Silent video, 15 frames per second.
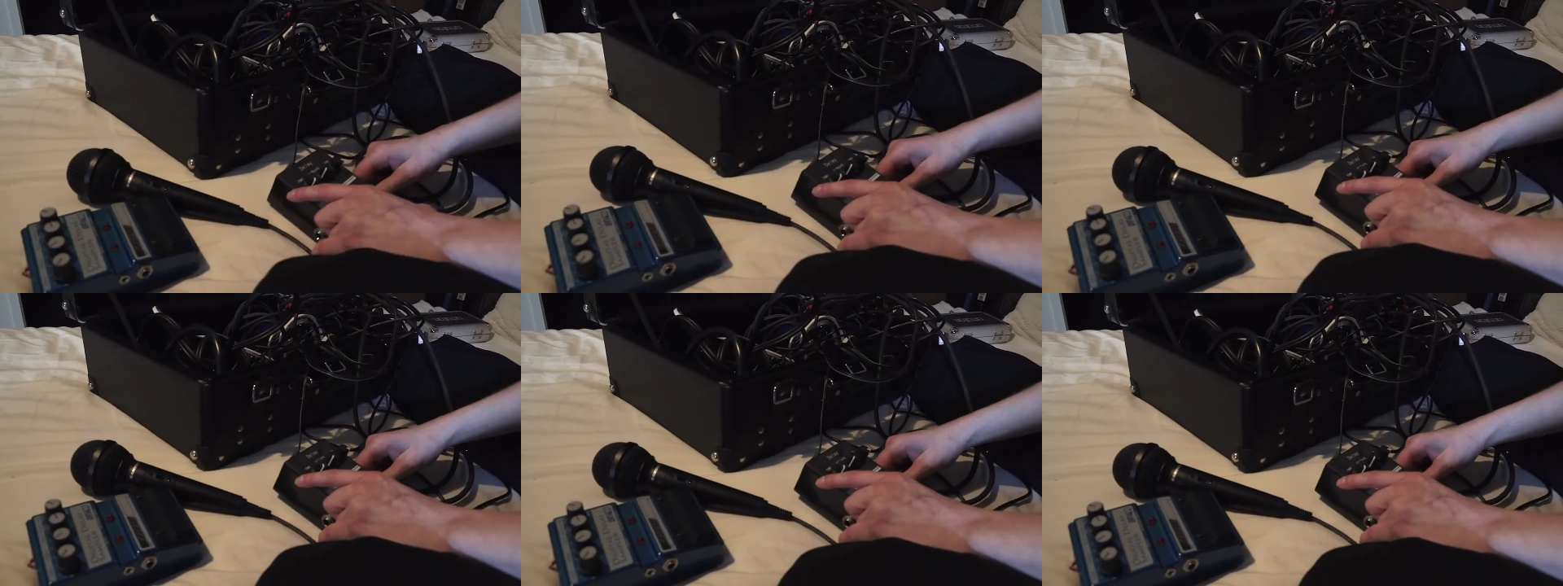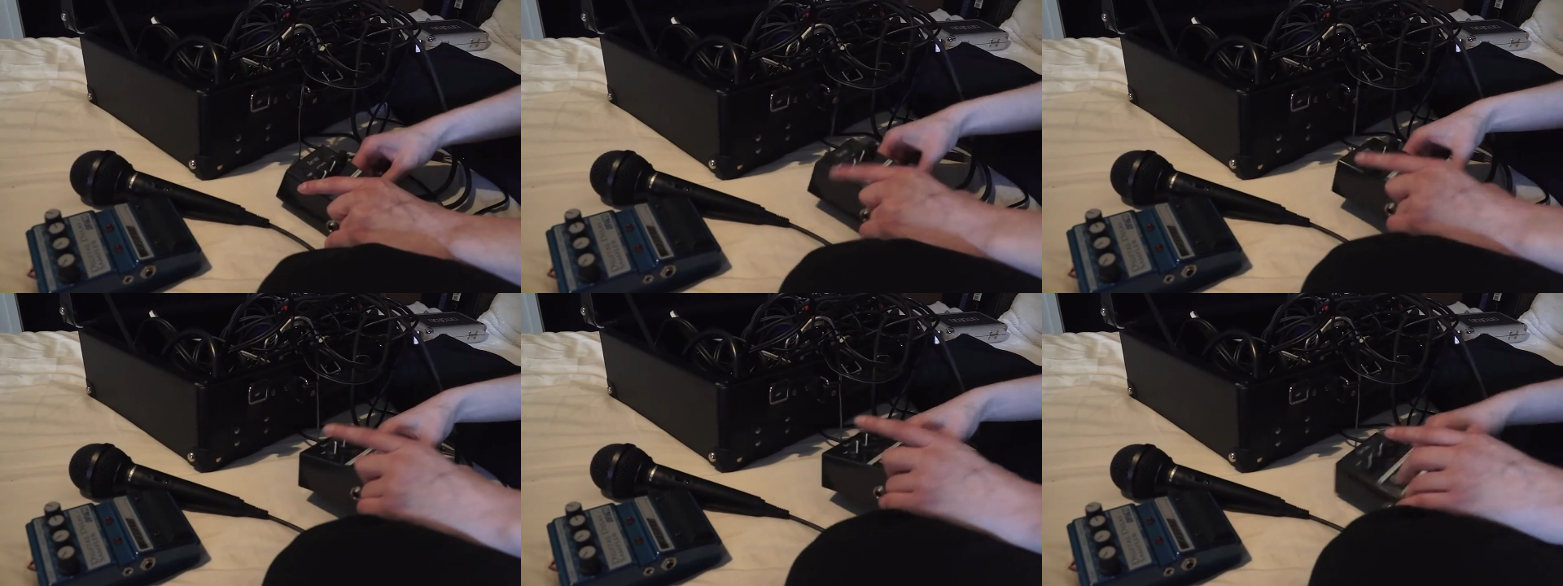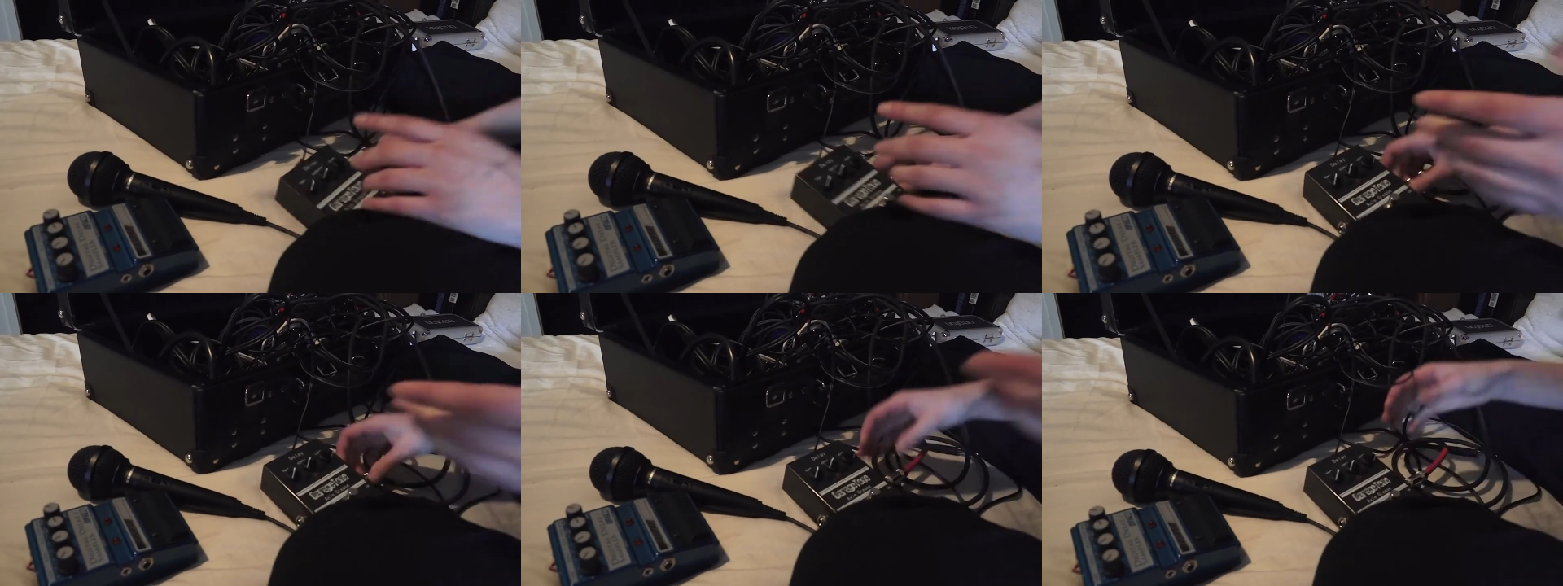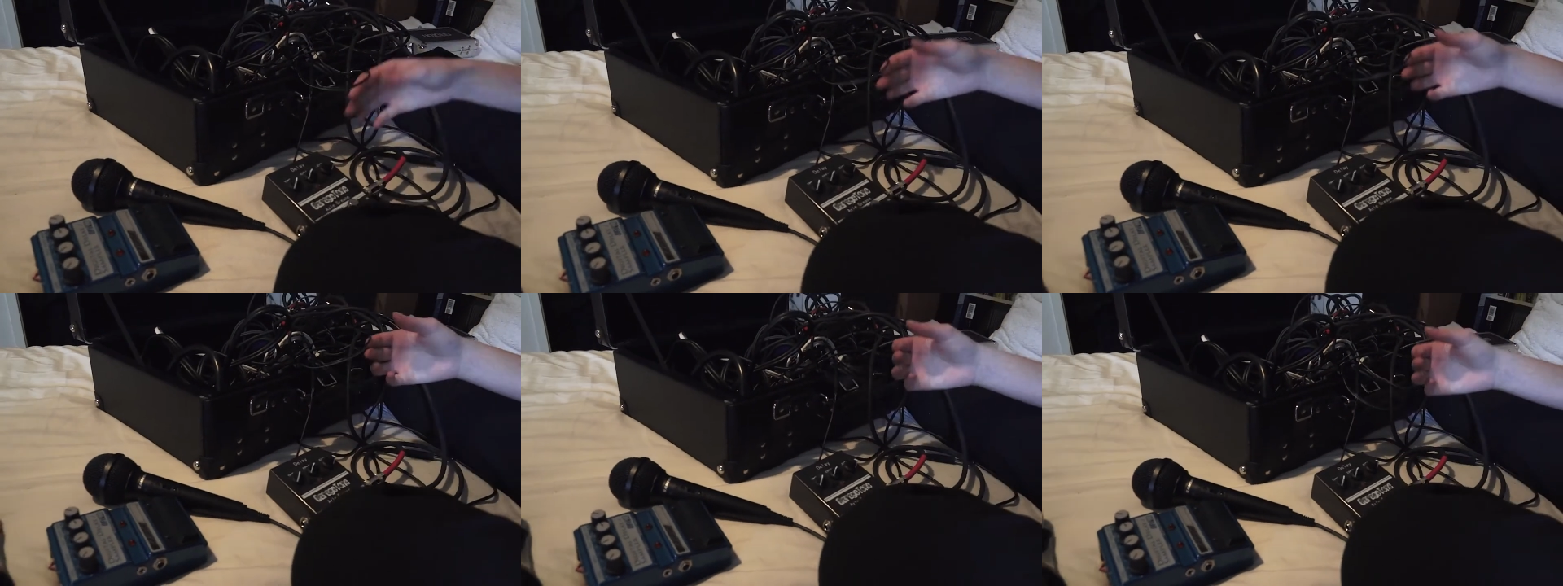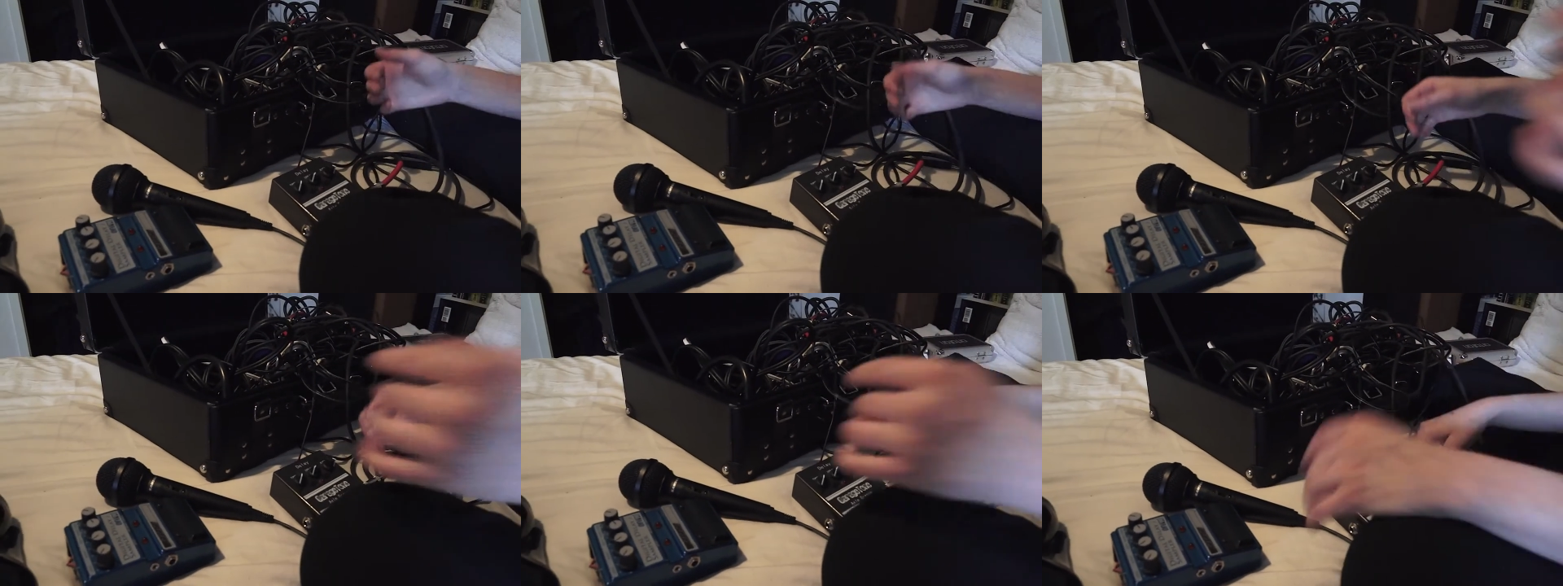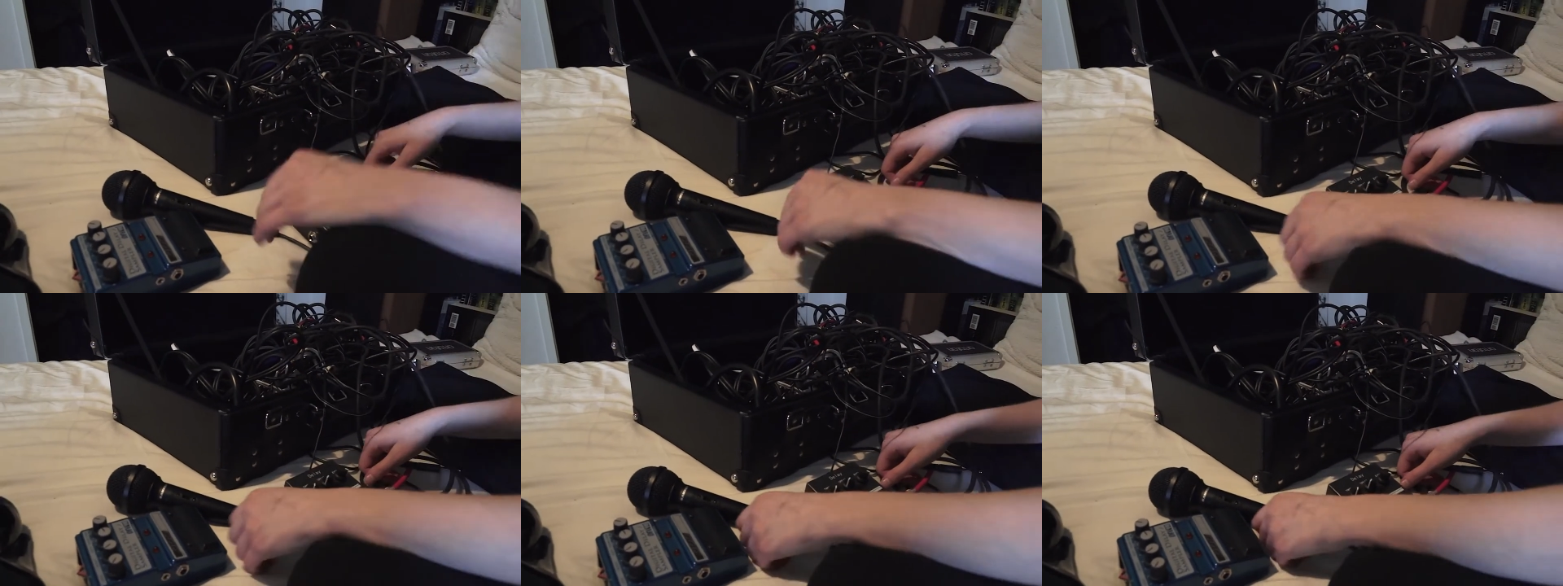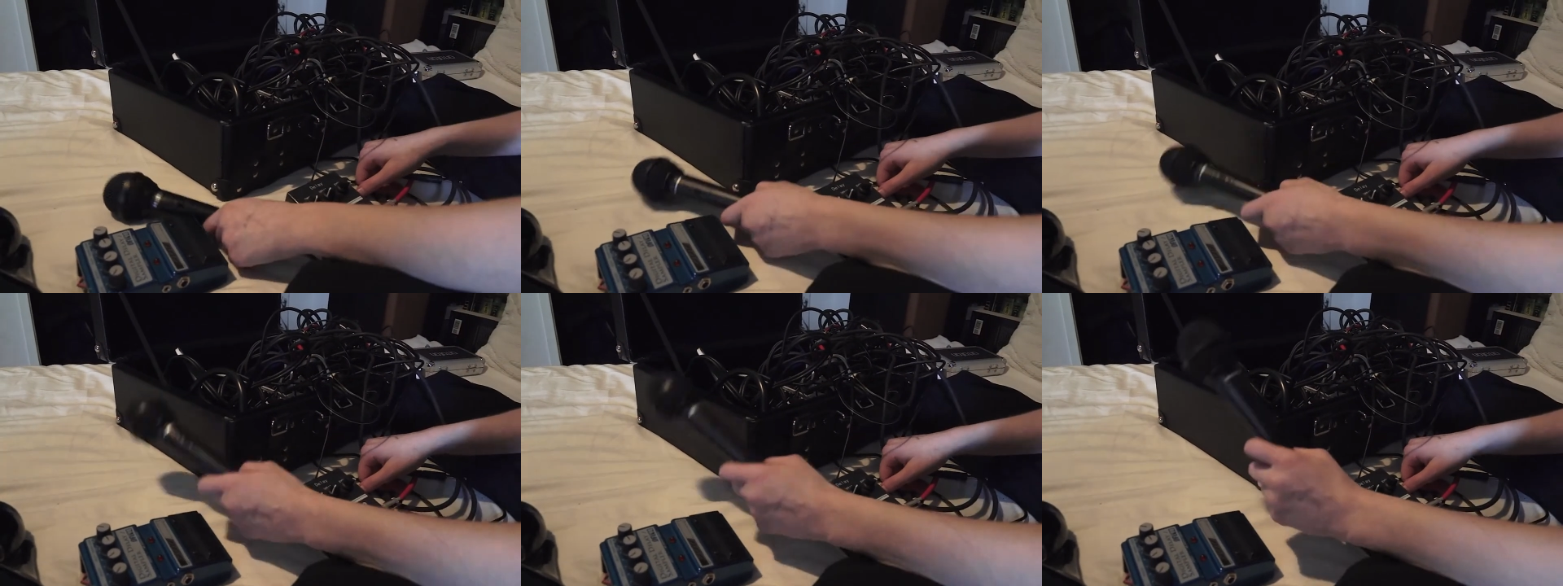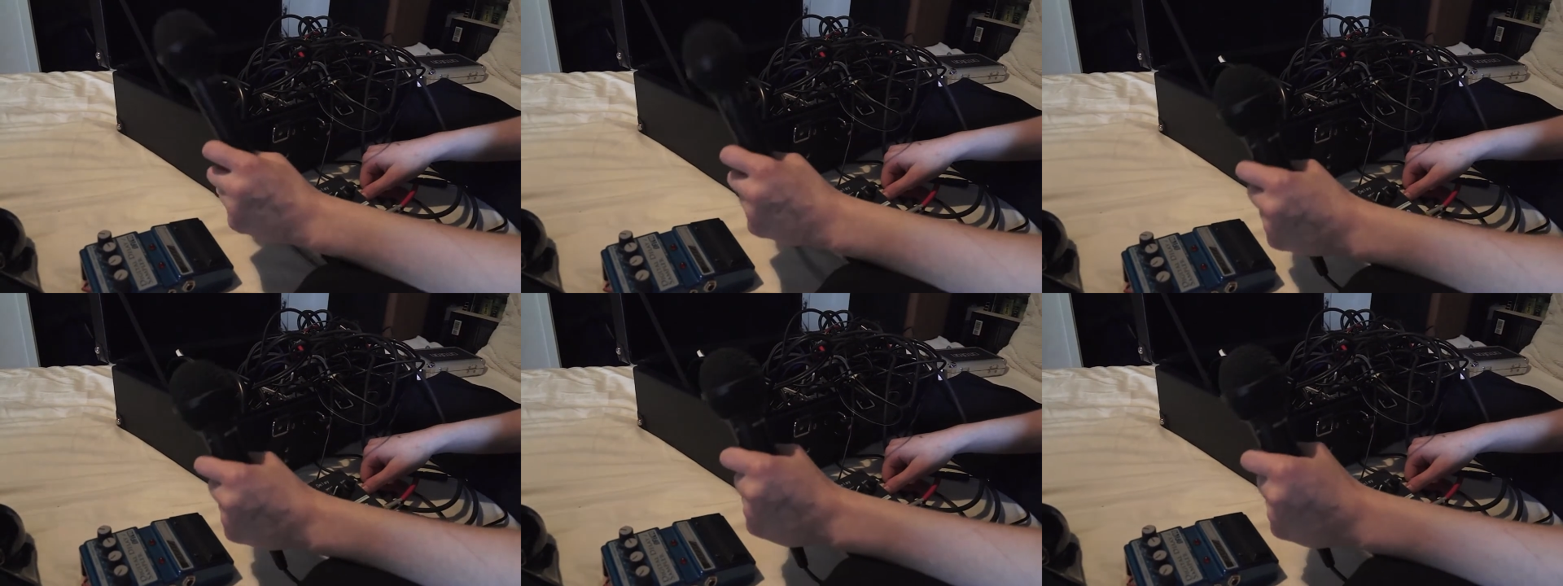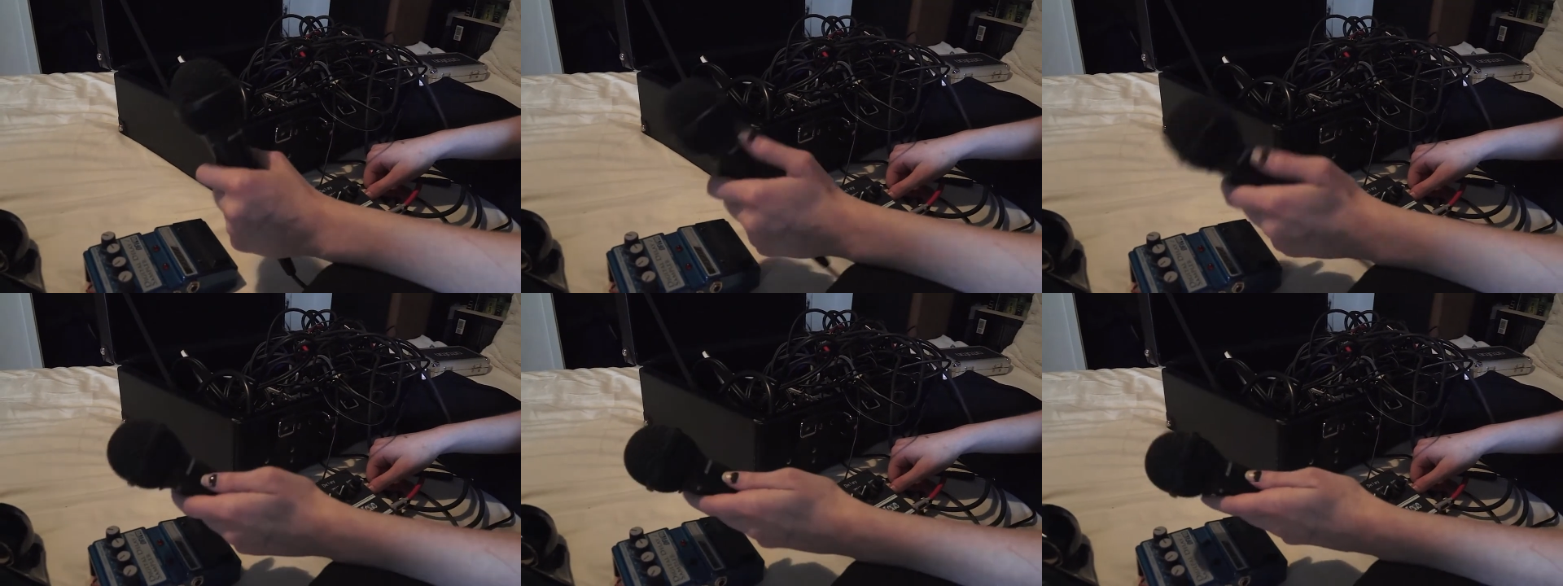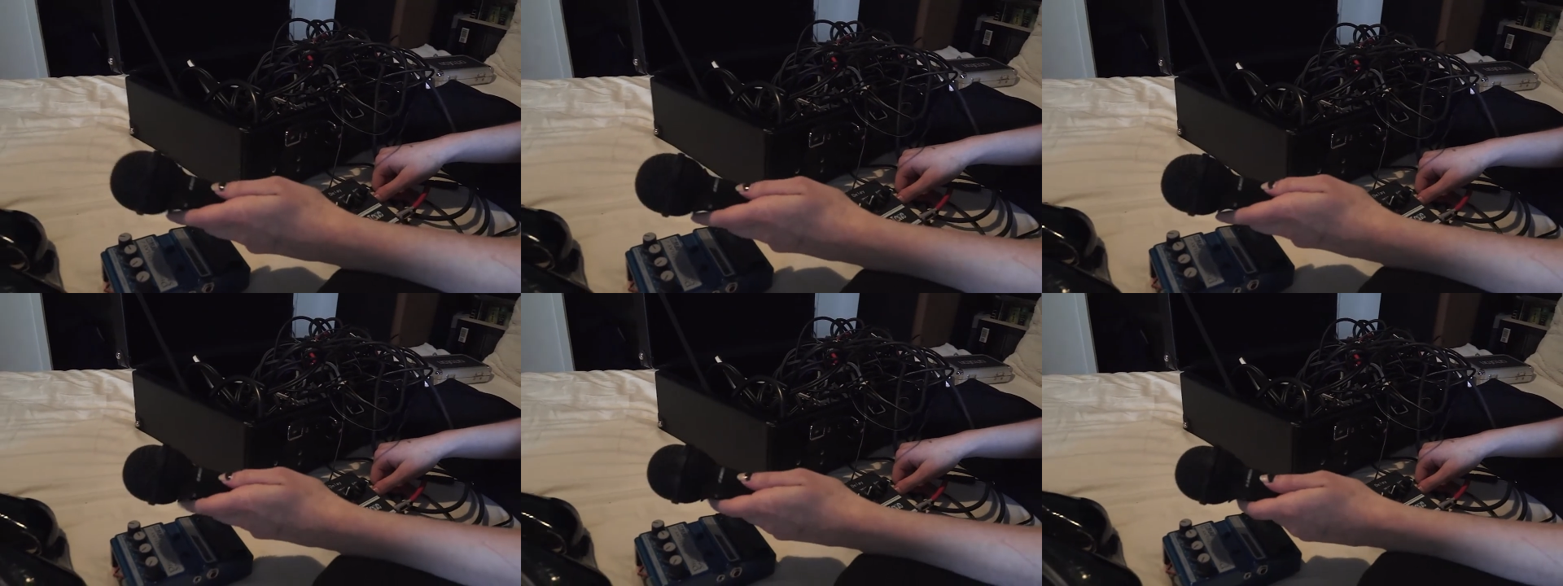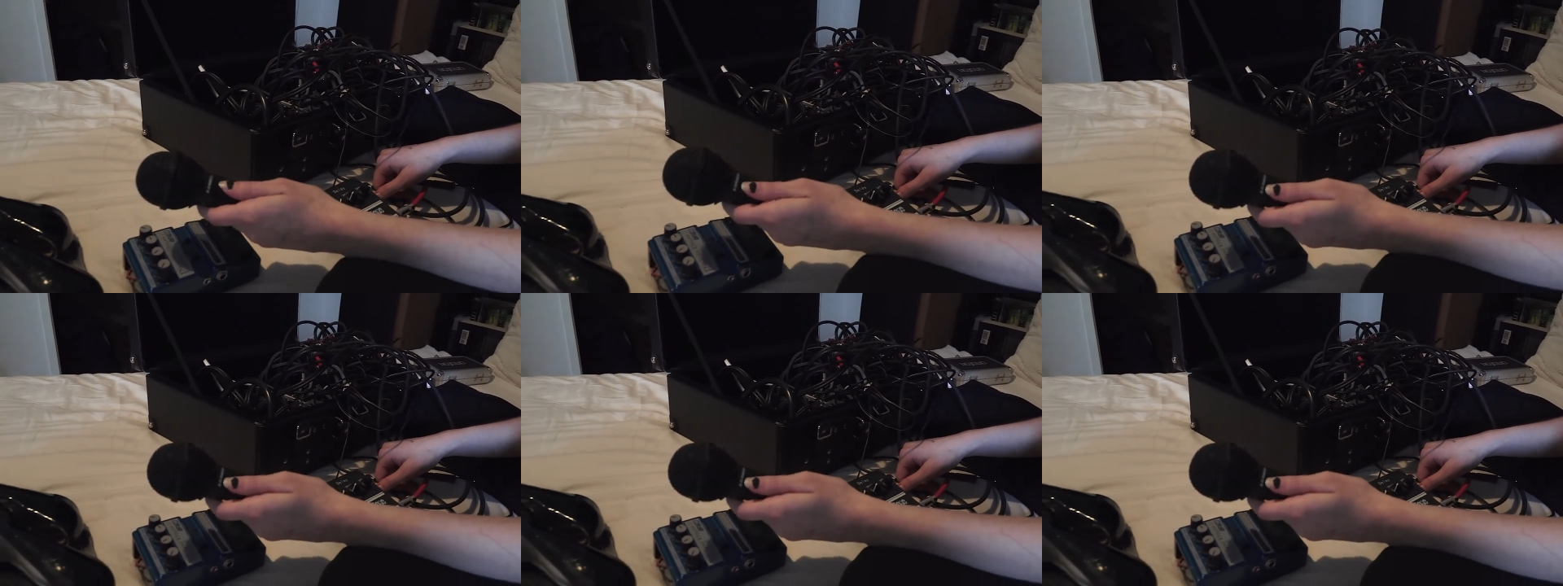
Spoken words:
No face is visible, so there are no lips to read.